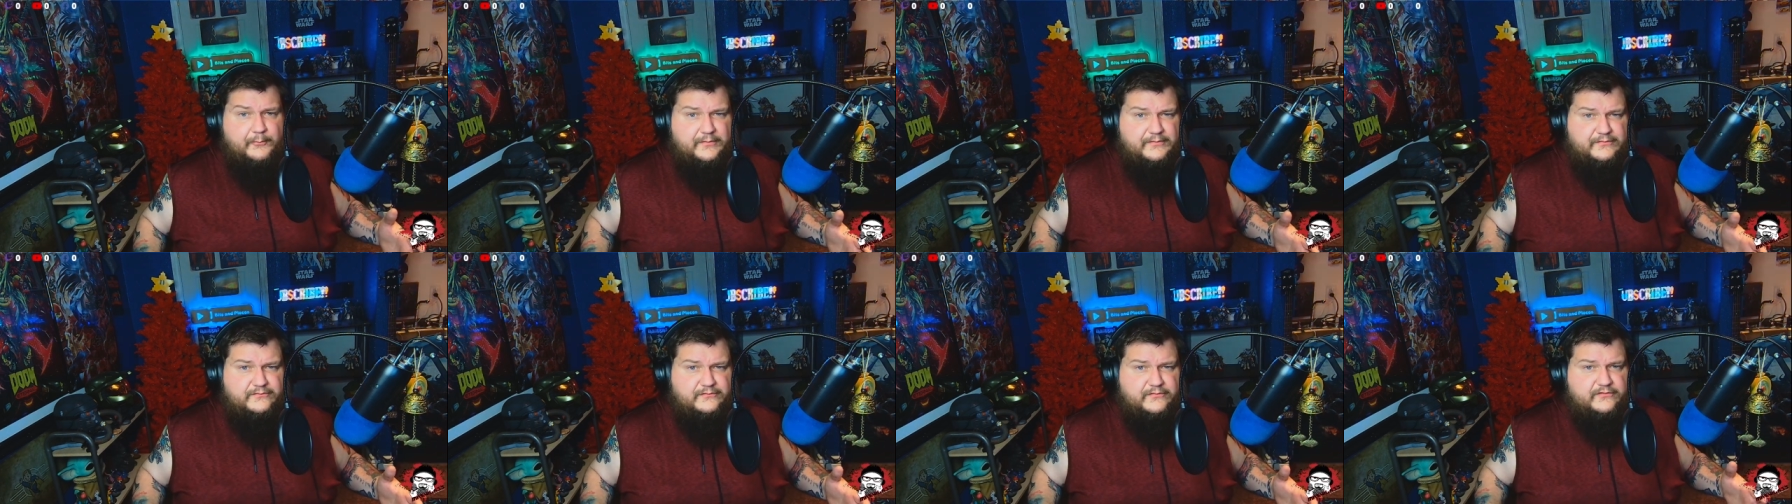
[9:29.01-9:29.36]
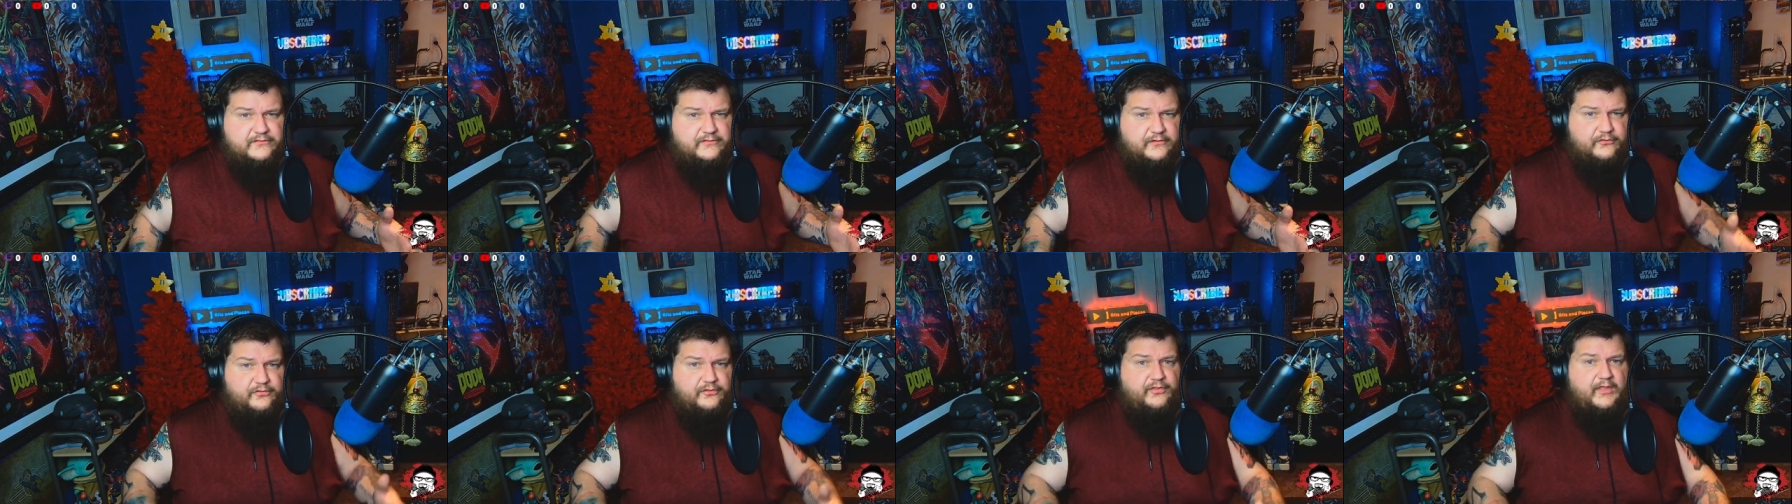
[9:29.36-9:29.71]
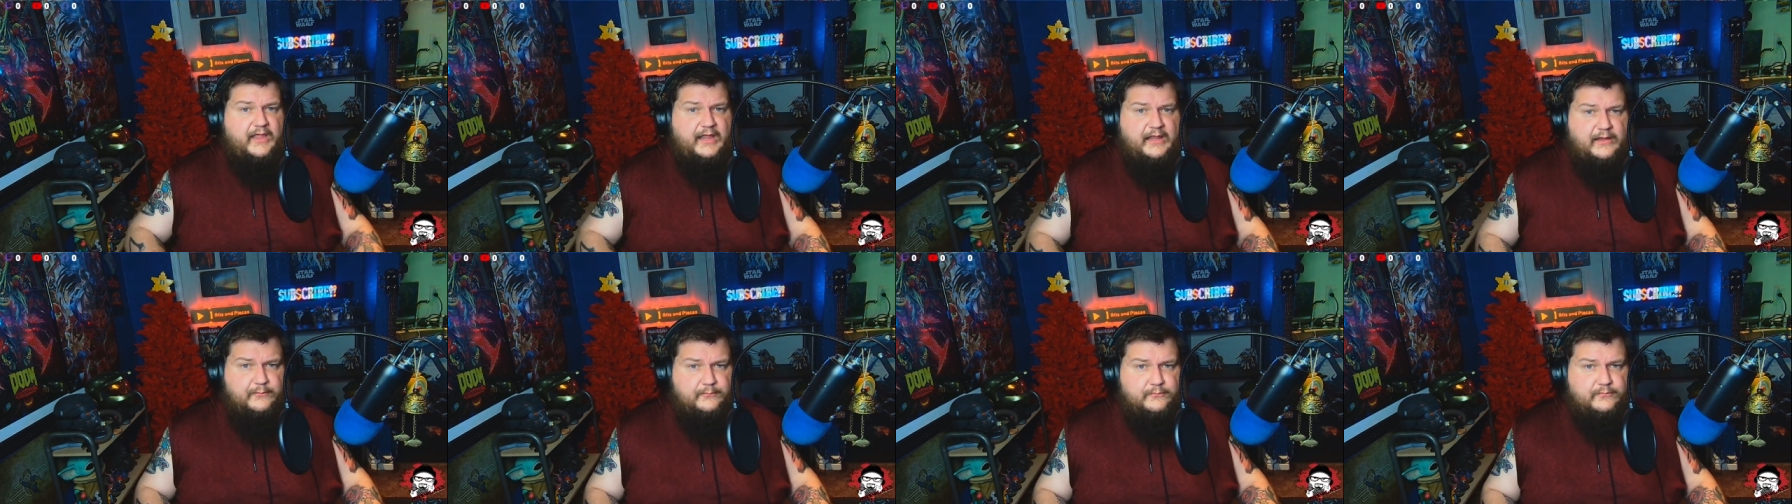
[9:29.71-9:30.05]
but just the
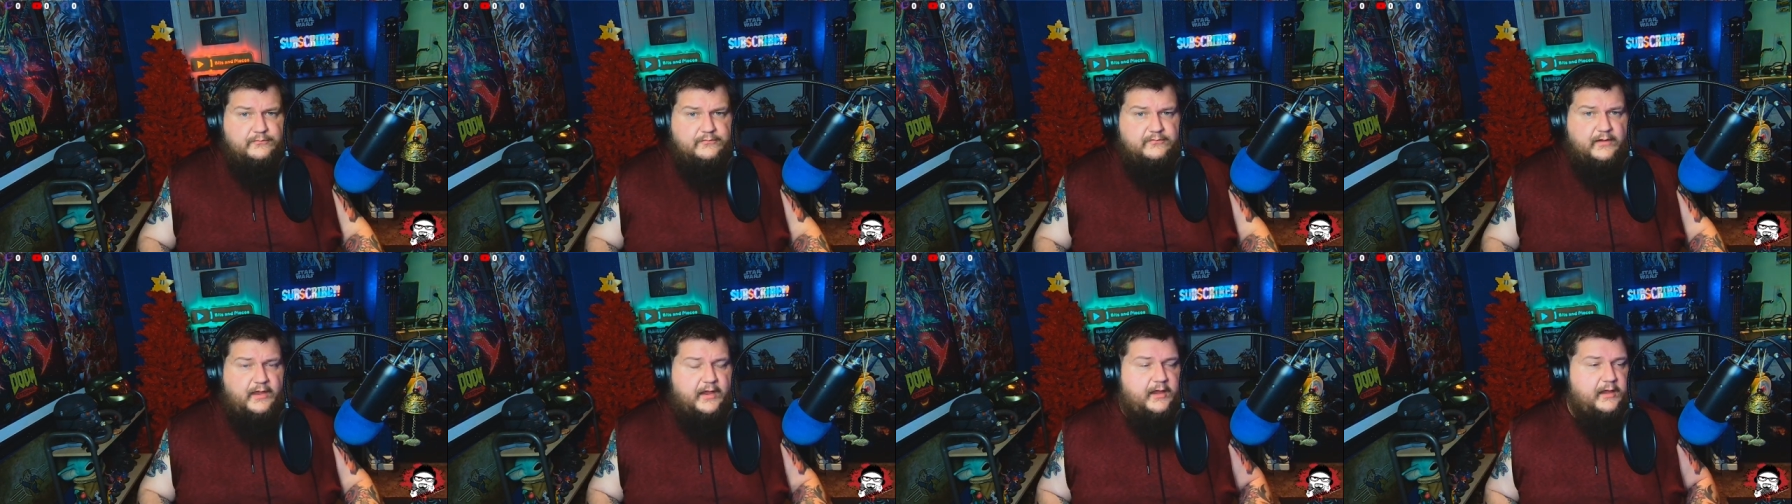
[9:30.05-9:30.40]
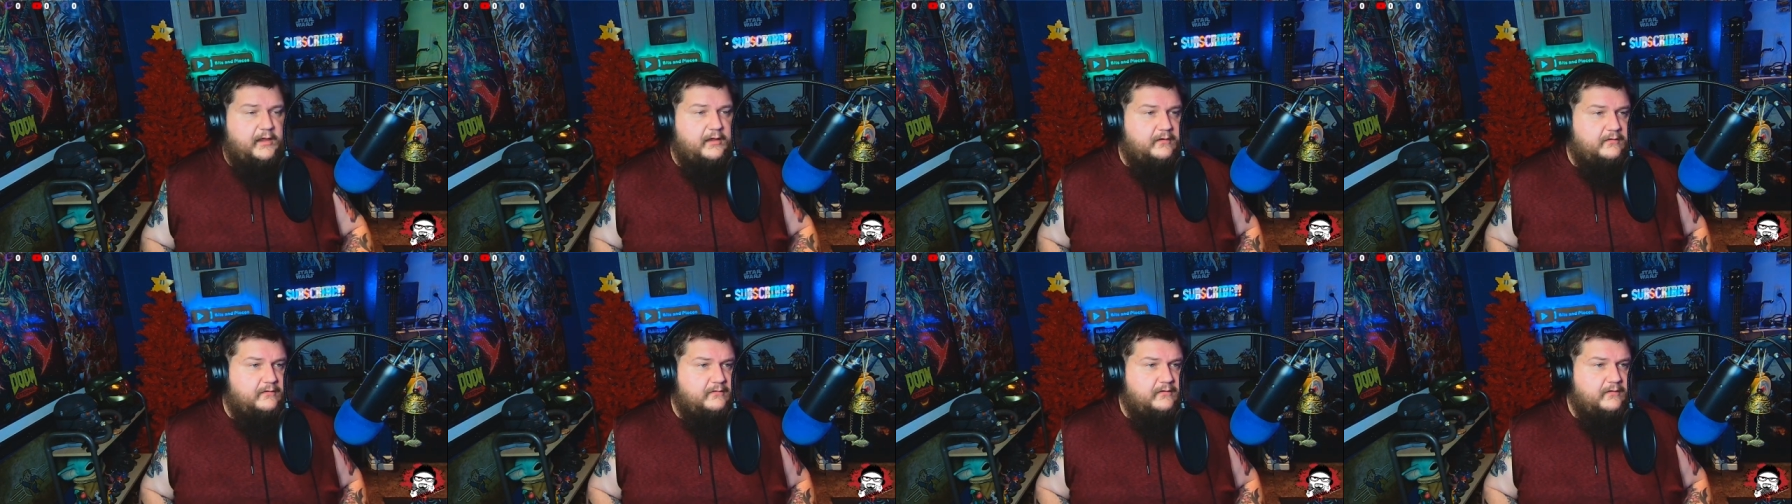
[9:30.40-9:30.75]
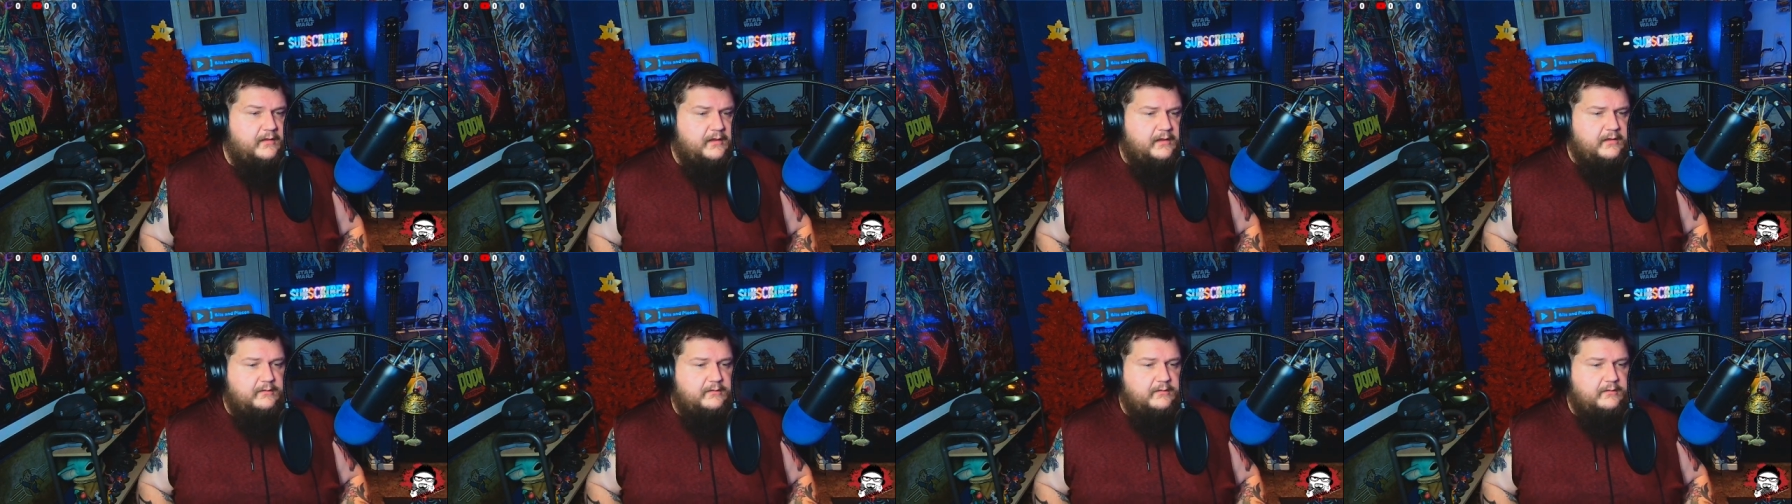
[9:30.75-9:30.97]
themes and